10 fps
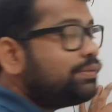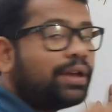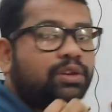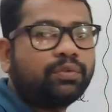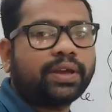g
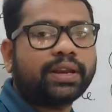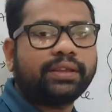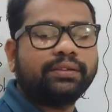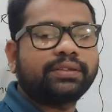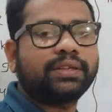value
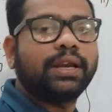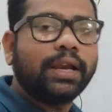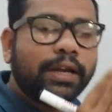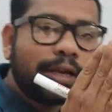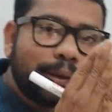varies,
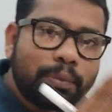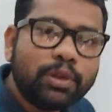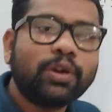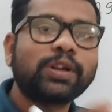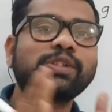
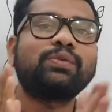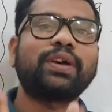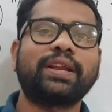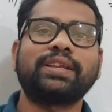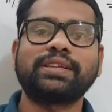W also
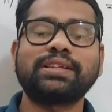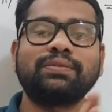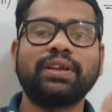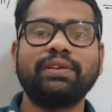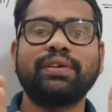varies.
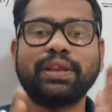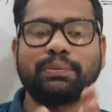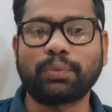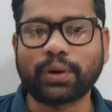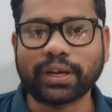It's very,
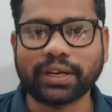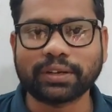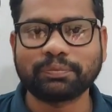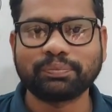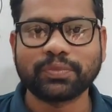very
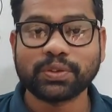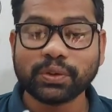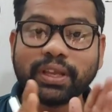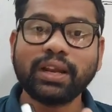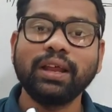important.
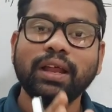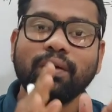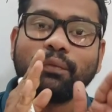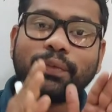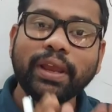So here
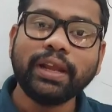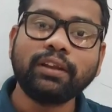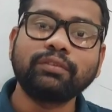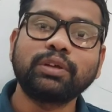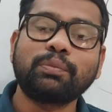
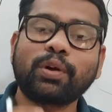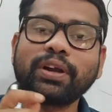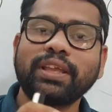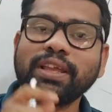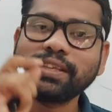weight of the
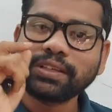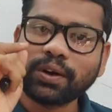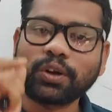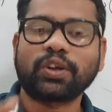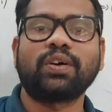body is
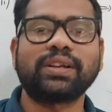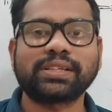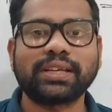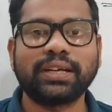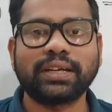not
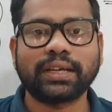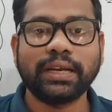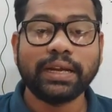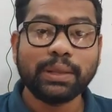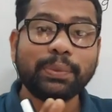constant.
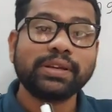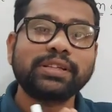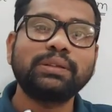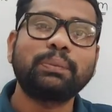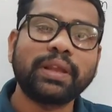It
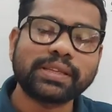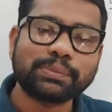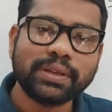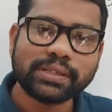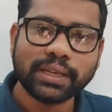depends on the
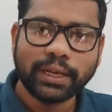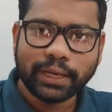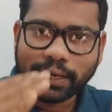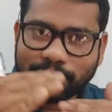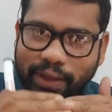place, means
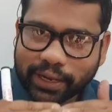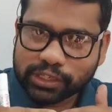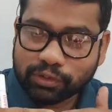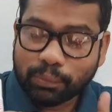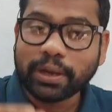it
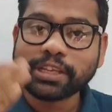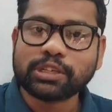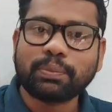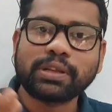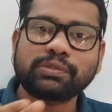varies from place
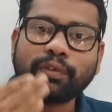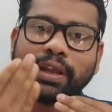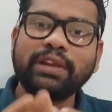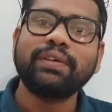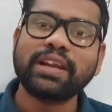to place.
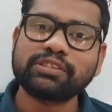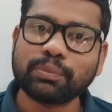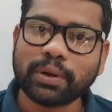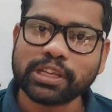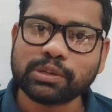Why it varies
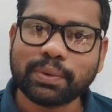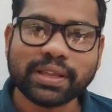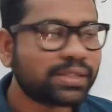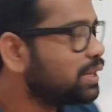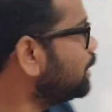from place to
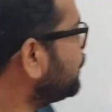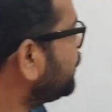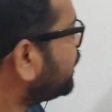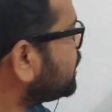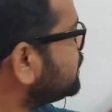place?
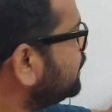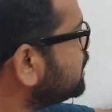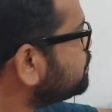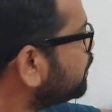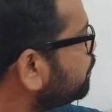Because it
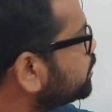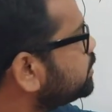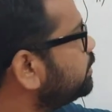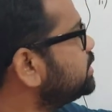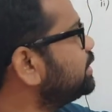is
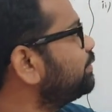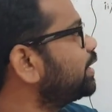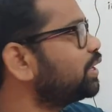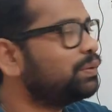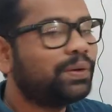proportional to g
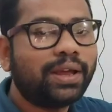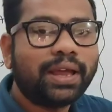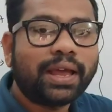value.